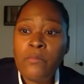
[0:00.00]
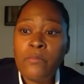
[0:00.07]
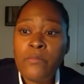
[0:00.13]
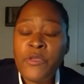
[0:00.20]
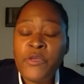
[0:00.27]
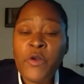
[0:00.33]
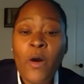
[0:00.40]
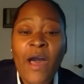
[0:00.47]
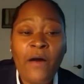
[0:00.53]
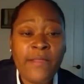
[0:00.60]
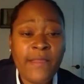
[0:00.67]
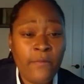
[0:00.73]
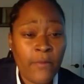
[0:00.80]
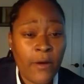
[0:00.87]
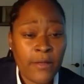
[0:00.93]
you know, health
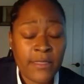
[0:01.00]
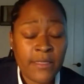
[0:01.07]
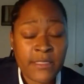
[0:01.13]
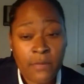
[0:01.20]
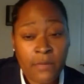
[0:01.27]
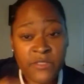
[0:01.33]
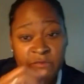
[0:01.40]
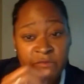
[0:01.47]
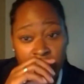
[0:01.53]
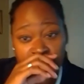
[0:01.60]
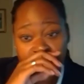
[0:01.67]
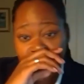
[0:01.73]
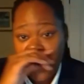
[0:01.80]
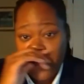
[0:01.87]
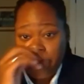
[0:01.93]
and wellness comes
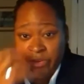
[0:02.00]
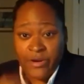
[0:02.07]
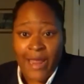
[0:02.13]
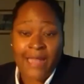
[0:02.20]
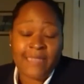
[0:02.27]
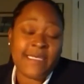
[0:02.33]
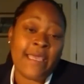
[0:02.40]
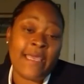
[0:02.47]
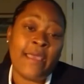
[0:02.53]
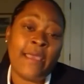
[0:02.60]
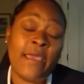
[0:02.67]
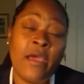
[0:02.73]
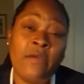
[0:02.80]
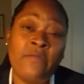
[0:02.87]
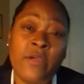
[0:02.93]
first, right? If you're not taking
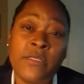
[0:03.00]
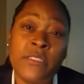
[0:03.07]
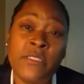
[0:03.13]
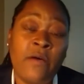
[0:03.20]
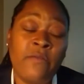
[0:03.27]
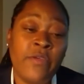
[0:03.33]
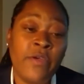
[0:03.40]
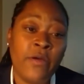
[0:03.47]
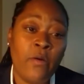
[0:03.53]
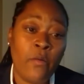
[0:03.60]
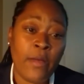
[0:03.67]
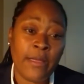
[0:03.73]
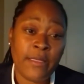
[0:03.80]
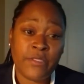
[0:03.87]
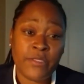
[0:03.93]
care of yourself, you're
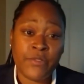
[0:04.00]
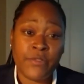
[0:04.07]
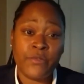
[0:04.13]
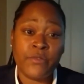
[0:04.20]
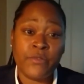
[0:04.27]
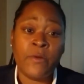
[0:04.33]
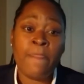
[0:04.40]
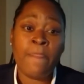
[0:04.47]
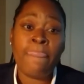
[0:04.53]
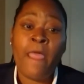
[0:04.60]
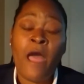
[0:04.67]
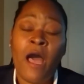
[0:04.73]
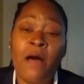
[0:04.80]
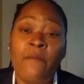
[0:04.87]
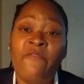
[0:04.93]
going to
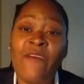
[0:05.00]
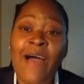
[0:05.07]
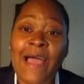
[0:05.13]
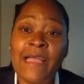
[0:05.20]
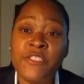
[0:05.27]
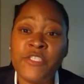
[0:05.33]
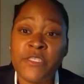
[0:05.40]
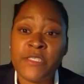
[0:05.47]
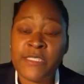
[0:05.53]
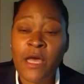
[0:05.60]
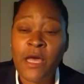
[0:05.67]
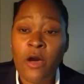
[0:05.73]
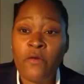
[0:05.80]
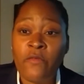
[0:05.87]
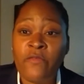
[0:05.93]
find
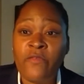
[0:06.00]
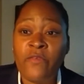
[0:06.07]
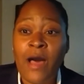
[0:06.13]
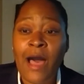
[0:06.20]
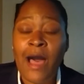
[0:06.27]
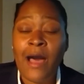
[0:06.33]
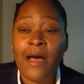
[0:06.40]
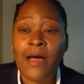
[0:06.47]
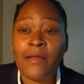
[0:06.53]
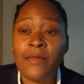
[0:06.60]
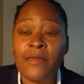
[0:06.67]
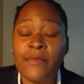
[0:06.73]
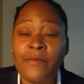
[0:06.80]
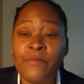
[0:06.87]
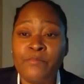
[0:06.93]
yourself
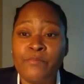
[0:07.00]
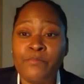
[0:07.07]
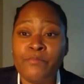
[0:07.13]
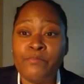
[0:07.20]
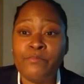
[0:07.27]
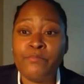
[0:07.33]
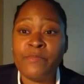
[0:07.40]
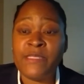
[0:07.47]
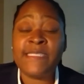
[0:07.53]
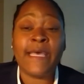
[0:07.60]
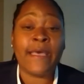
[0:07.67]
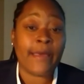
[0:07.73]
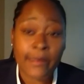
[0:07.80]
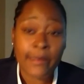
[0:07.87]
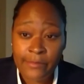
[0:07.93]

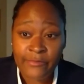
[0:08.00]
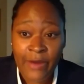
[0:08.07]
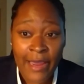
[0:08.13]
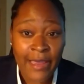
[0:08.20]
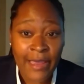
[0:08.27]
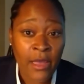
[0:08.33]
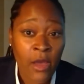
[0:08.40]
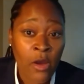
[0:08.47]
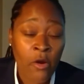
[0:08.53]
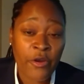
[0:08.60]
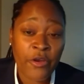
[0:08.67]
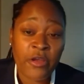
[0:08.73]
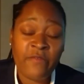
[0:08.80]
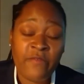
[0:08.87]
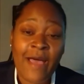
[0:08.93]
sick, right? Or
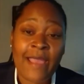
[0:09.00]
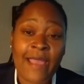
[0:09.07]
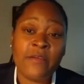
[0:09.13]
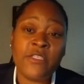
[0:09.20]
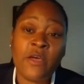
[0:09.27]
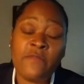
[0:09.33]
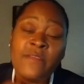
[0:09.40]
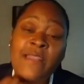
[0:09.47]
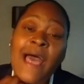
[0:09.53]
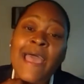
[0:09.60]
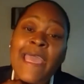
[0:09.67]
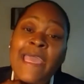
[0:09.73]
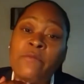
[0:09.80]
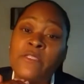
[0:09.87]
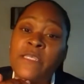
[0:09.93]
you're going to find yourself not
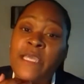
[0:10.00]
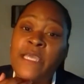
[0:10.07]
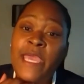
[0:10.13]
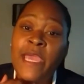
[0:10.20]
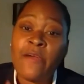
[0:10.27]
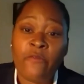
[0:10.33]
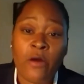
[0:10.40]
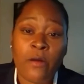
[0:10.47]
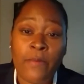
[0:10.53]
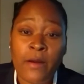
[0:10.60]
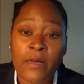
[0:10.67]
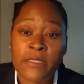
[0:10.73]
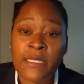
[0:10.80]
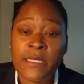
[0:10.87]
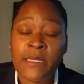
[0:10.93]
able to care for a
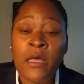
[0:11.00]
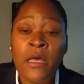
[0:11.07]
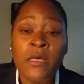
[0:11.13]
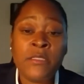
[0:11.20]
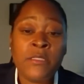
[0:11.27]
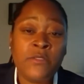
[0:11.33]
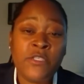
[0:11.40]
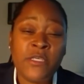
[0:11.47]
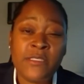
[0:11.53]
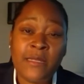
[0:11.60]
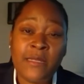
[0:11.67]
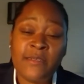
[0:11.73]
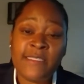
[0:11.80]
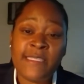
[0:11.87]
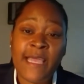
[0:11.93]
person. So just
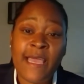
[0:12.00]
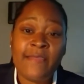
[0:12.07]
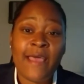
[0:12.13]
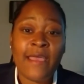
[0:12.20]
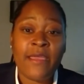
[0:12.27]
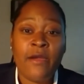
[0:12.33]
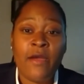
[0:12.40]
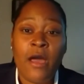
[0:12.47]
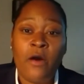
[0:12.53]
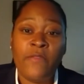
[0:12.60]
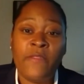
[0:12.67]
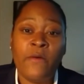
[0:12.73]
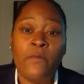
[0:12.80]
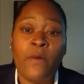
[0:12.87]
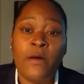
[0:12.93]
understand that your health
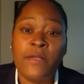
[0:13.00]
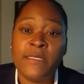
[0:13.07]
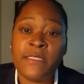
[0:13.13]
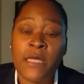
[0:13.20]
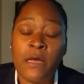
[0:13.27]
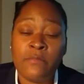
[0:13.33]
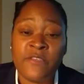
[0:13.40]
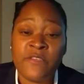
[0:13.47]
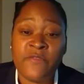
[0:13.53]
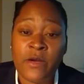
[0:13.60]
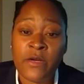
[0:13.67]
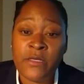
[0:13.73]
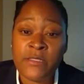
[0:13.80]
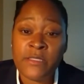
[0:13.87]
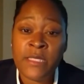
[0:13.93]
and wellness comes
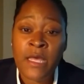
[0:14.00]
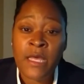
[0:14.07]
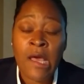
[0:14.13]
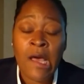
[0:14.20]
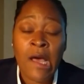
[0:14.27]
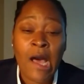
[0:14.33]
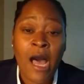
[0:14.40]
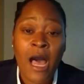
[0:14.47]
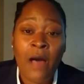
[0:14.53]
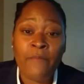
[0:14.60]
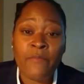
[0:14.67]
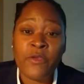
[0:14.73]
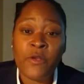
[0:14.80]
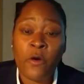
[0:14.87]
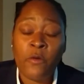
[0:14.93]
first.
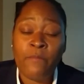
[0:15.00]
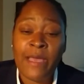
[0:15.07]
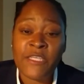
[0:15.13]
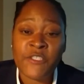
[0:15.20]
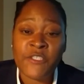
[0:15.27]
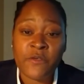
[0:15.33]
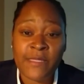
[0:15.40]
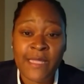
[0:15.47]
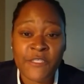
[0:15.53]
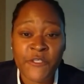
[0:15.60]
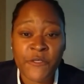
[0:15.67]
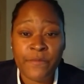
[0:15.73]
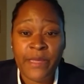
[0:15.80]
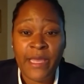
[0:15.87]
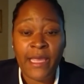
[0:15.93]
You know, make sure that
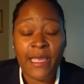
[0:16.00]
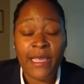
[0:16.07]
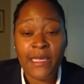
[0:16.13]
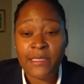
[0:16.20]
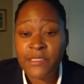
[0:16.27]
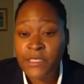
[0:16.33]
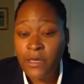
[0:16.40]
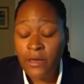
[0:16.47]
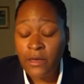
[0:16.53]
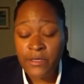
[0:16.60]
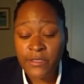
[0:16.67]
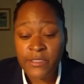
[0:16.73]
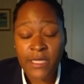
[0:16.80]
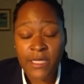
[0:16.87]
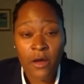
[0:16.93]
you're being easy on
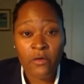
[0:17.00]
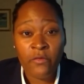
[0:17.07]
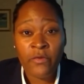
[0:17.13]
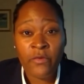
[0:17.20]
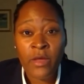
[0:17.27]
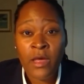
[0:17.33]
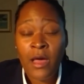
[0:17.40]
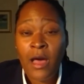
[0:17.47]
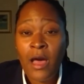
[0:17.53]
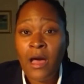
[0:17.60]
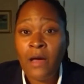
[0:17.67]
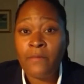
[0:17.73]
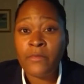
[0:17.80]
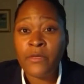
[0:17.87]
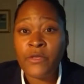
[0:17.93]
yourself.
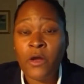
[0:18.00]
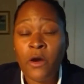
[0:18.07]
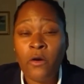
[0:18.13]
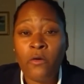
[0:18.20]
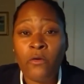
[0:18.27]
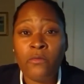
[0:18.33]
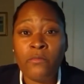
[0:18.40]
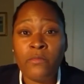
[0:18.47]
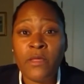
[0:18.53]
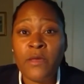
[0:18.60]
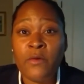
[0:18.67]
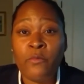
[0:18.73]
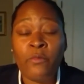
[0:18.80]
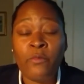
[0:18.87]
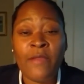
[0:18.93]
You know,
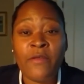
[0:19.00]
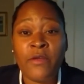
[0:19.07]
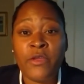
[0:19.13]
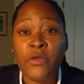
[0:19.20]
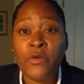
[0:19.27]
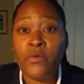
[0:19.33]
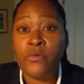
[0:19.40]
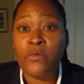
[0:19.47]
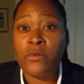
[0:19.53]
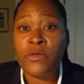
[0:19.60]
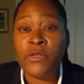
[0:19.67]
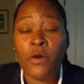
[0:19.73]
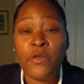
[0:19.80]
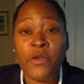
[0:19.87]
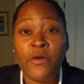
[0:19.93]
whether you
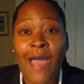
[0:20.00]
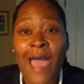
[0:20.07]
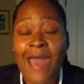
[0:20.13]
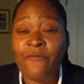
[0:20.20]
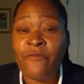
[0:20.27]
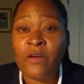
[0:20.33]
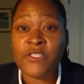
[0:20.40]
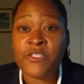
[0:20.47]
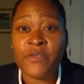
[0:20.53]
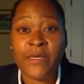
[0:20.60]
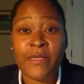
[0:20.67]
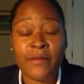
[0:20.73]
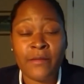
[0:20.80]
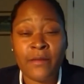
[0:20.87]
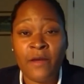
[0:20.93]
know, you had a
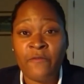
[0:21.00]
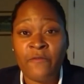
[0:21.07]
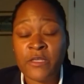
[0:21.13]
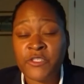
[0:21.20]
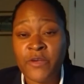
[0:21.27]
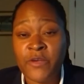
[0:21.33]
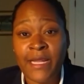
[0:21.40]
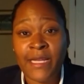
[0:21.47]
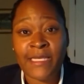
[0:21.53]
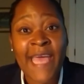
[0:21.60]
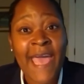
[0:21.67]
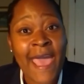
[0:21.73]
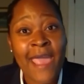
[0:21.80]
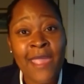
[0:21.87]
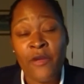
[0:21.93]
frustrating
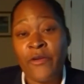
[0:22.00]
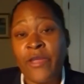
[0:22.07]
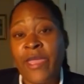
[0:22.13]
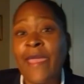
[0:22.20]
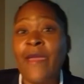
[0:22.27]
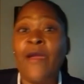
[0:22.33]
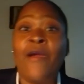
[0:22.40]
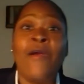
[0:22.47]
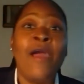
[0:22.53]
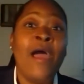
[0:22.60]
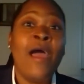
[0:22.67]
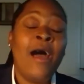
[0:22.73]
day, your care